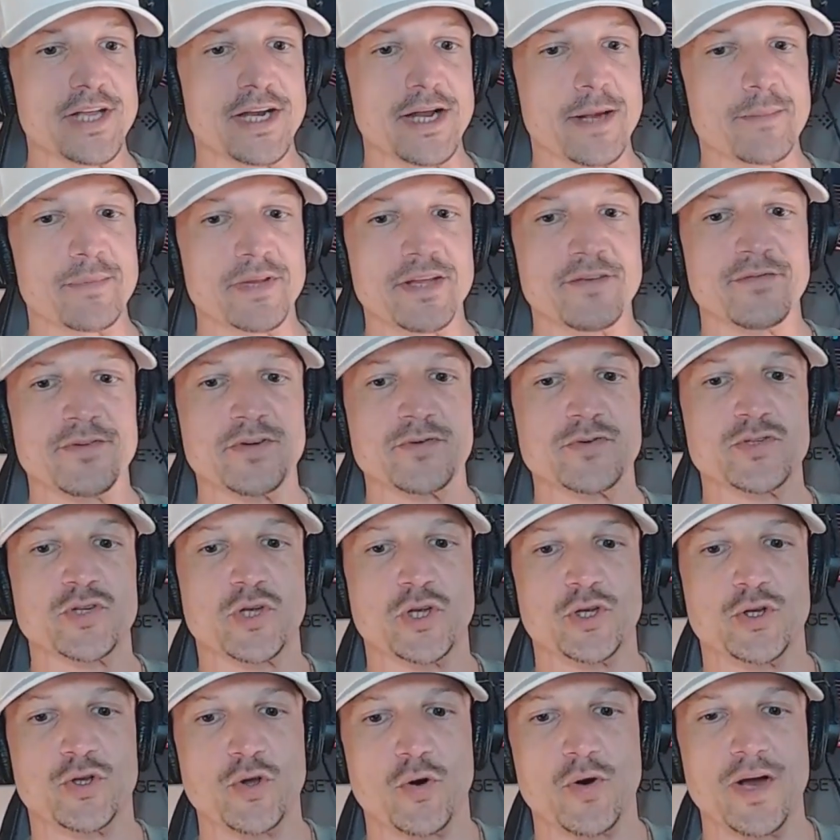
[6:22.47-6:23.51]
and I believe it was
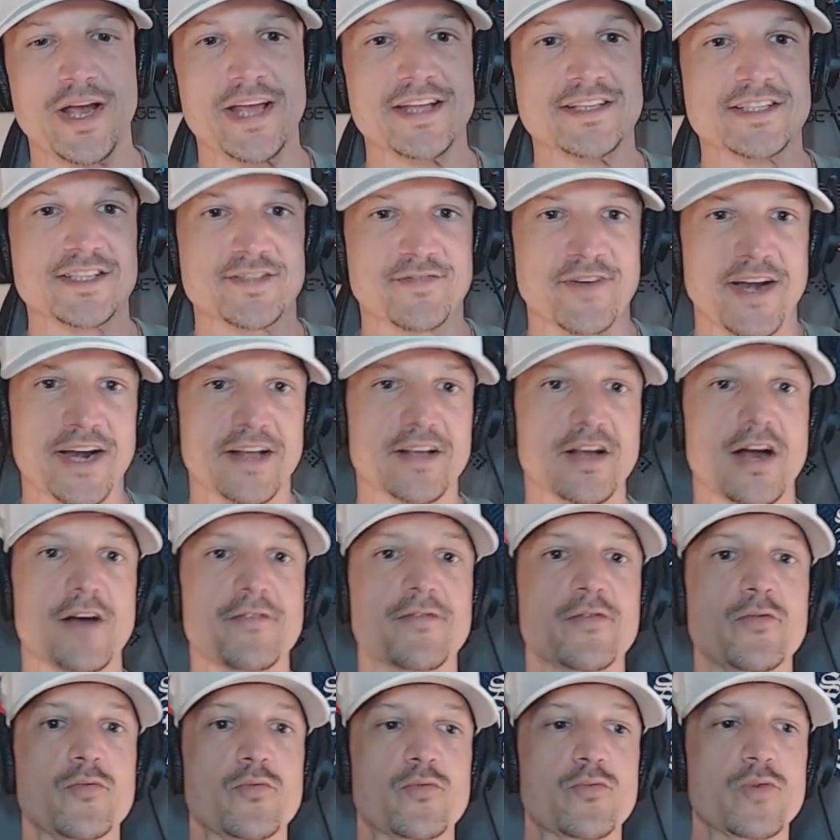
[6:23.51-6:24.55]
Godoy and
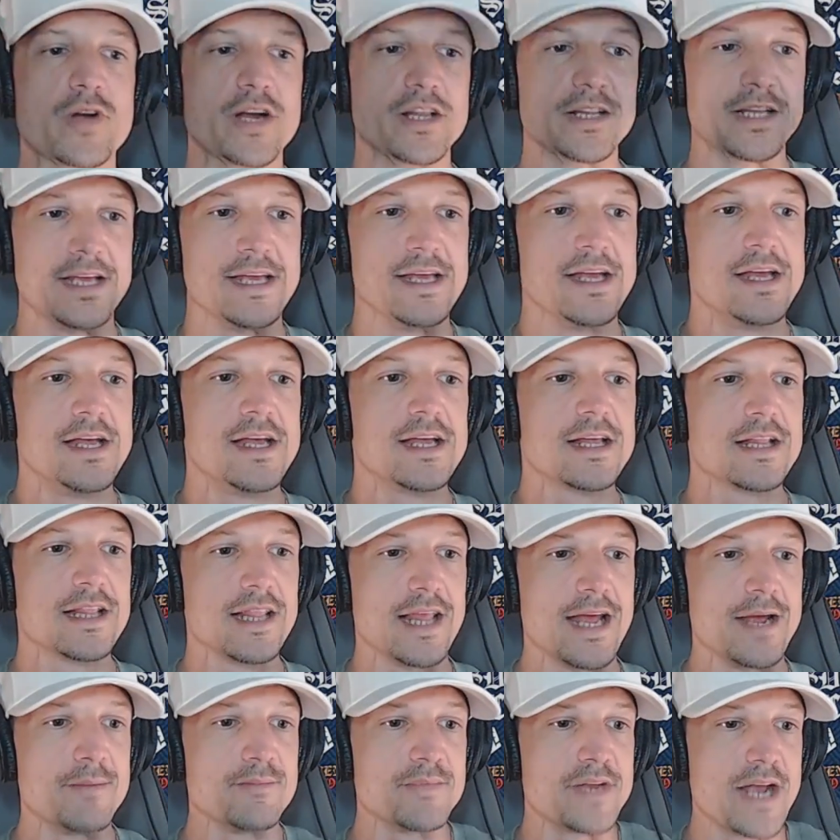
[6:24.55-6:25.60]
Sverikov who really
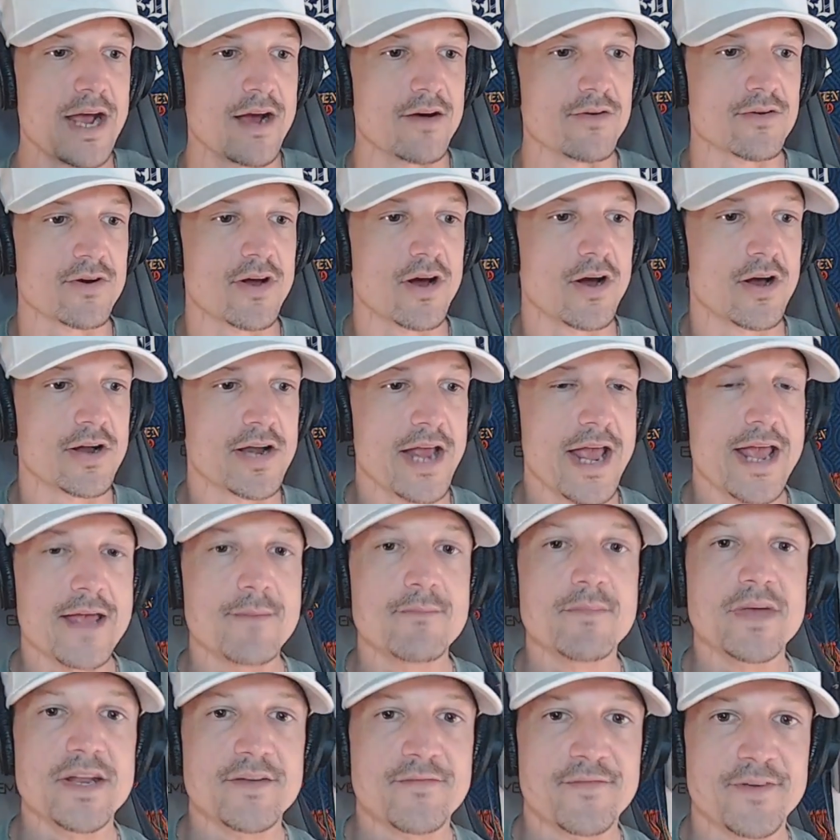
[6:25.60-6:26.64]
clamped down on a
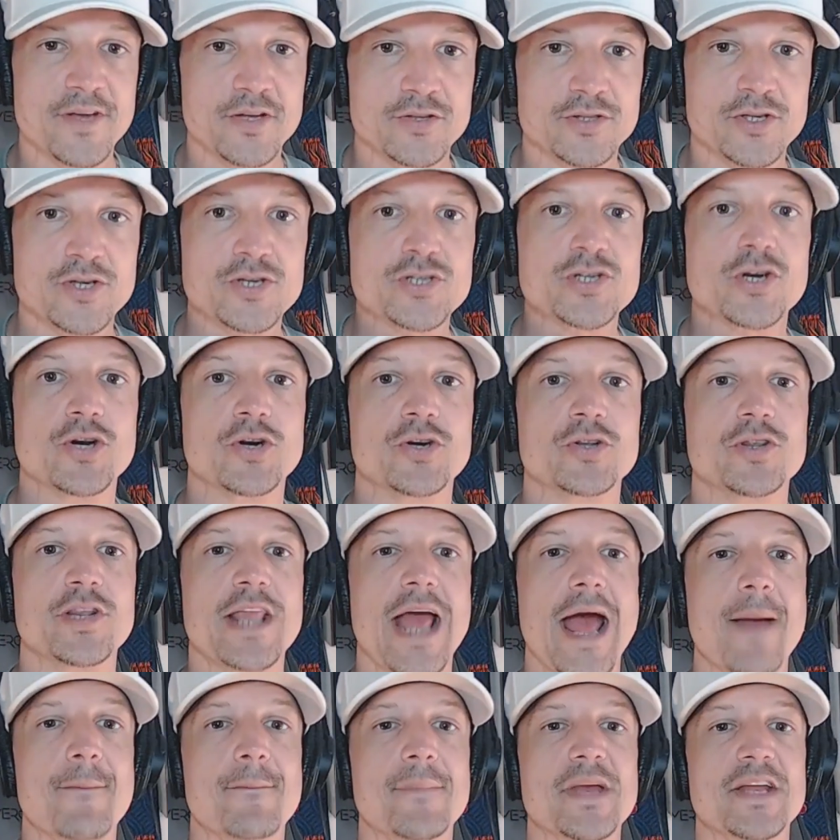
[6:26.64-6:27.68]
midfielder, turned
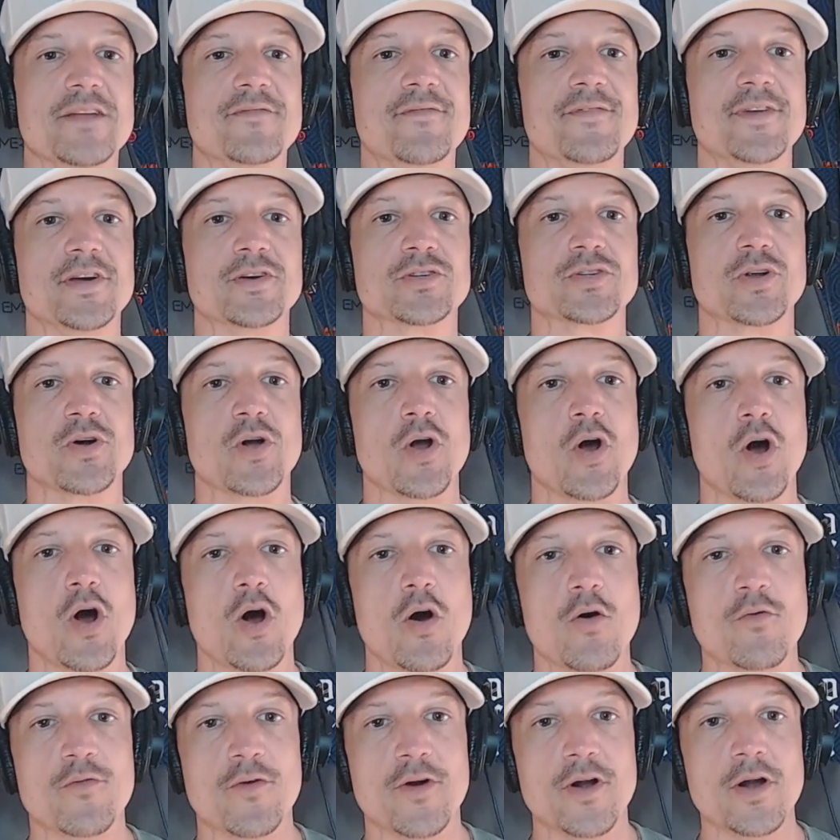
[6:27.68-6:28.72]
that midfielder
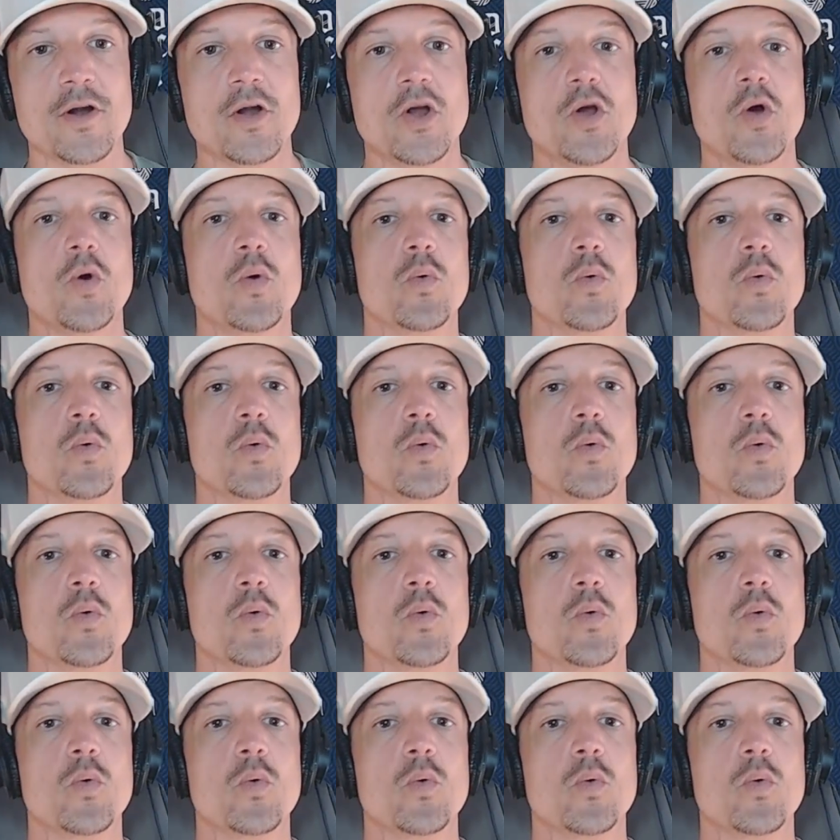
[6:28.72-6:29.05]
over.